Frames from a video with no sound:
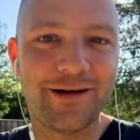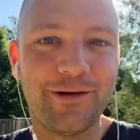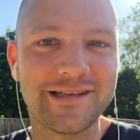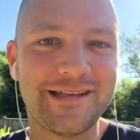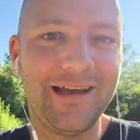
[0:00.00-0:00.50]
I
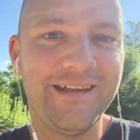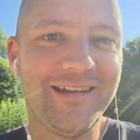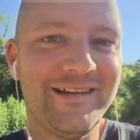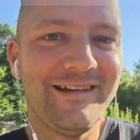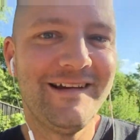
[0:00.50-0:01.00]
want to say.
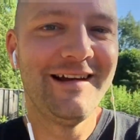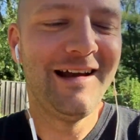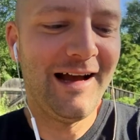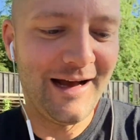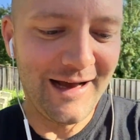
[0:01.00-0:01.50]

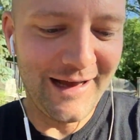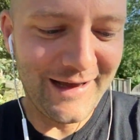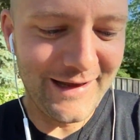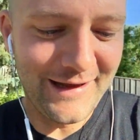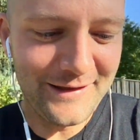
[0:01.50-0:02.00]

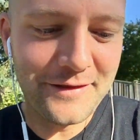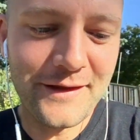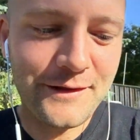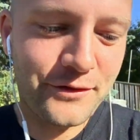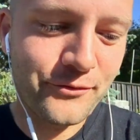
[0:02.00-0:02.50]
I
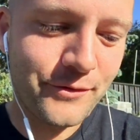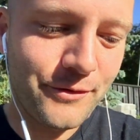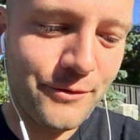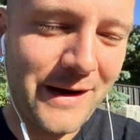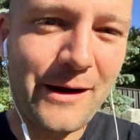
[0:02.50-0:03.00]
think
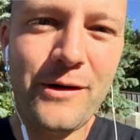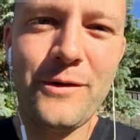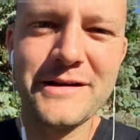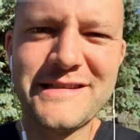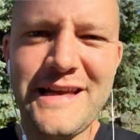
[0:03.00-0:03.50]
through how I
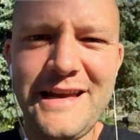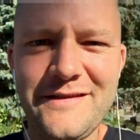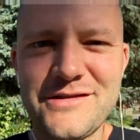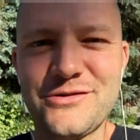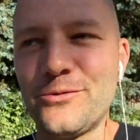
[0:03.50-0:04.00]
want to say it,
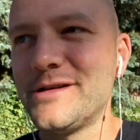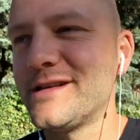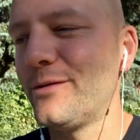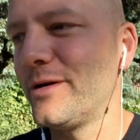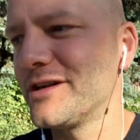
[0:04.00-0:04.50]
the stories
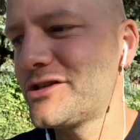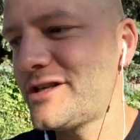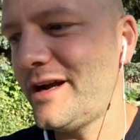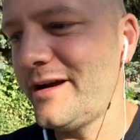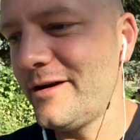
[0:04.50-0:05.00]
that I want to
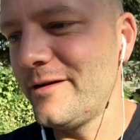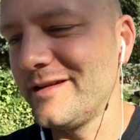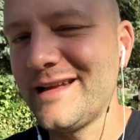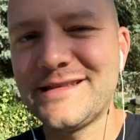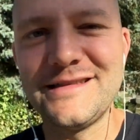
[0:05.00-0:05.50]
share, the
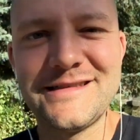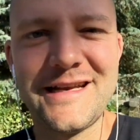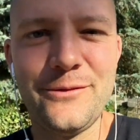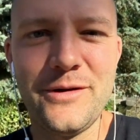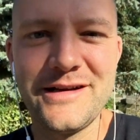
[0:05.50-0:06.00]
lessons that
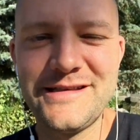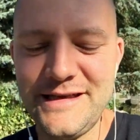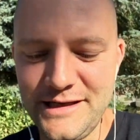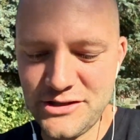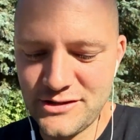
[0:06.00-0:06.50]
I want to
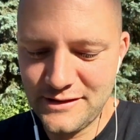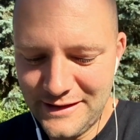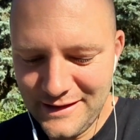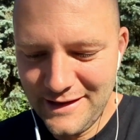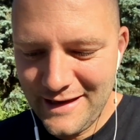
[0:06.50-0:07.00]
teach,
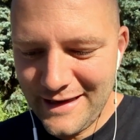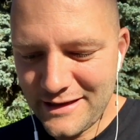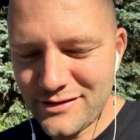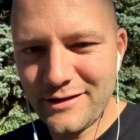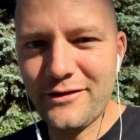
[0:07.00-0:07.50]
and I
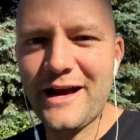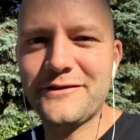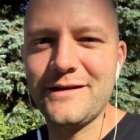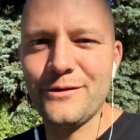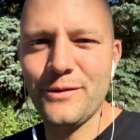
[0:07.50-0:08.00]
try to
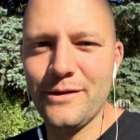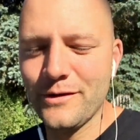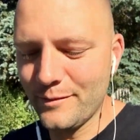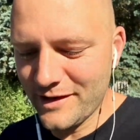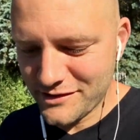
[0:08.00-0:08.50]
craft it in a way
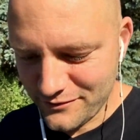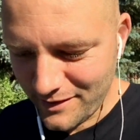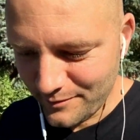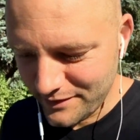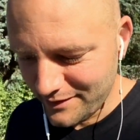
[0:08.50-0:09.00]
where I'm not just
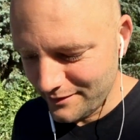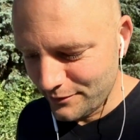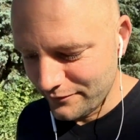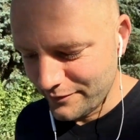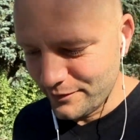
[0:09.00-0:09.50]
rambling
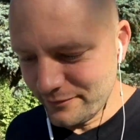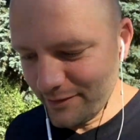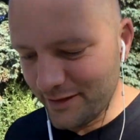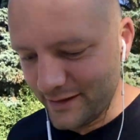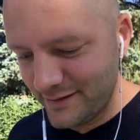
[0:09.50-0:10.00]
over and over
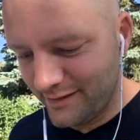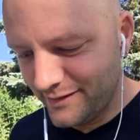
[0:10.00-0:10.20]
again.